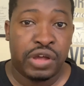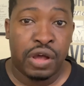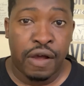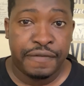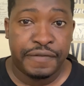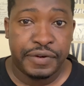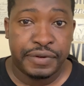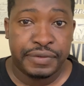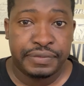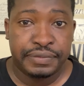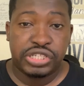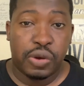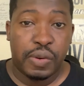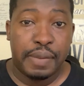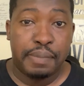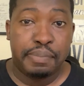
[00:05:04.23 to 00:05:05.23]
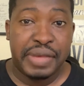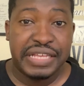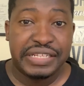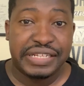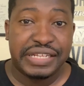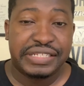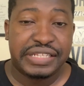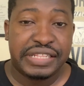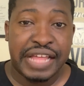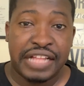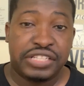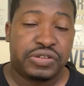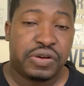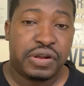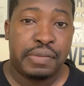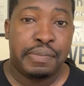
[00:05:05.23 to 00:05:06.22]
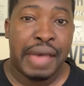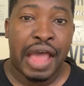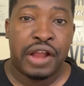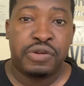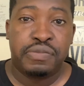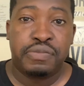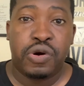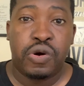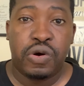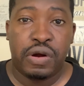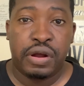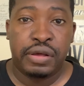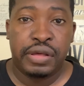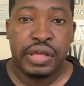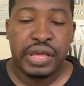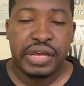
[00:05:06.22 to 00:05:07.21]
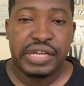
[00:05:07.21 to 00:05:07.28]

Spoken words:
to offer. So in business, that's going to matter more,